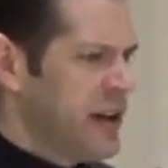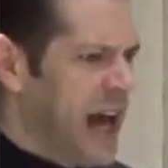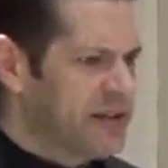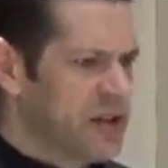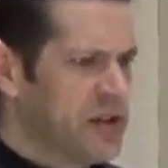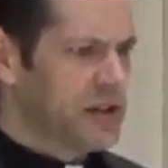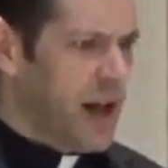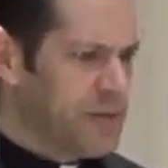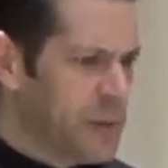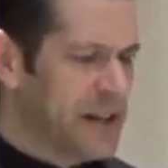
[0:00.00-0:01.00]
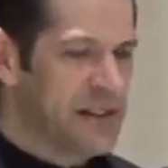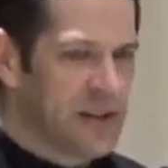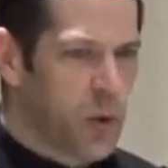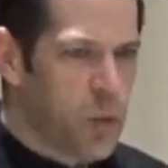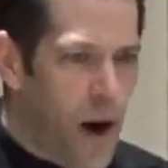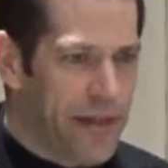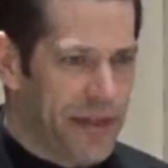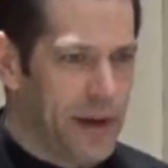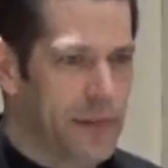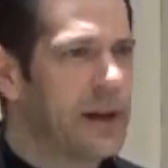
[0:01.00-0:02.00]
yeah, to love someone is to want
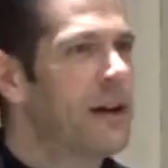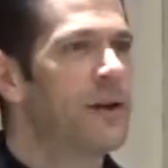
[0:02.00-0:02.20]
them.